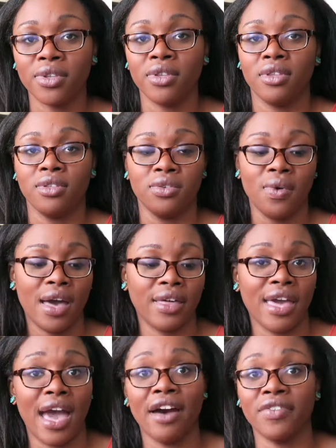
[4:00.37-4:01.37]

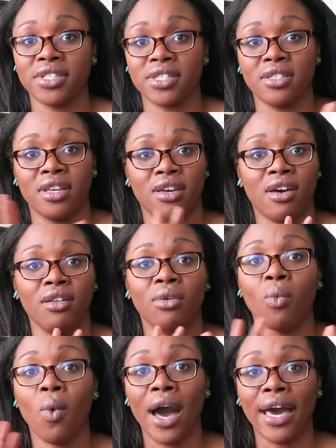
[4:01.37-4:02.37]
It has like a
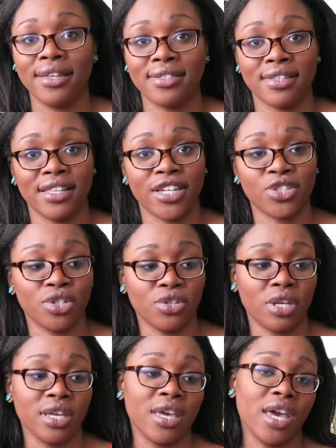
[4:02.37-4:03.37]
wide selection. You
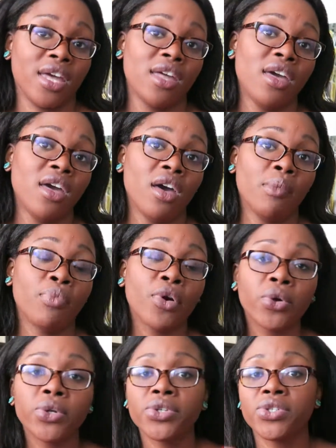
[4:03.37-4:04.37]
can get
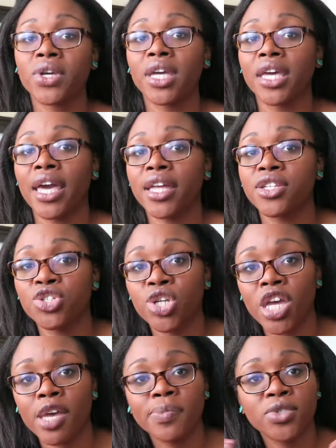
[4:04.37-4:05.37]
produce, you can get
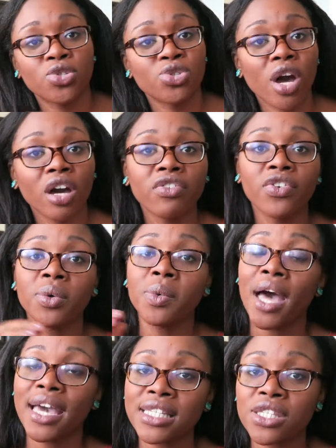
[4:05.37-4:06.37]
chips, junk food,
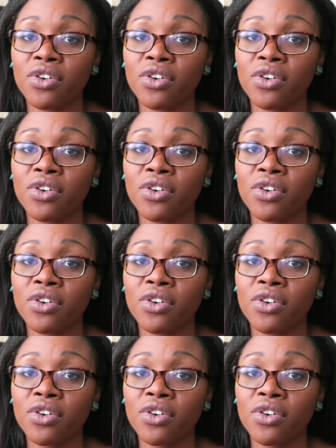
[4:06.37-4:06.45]
ice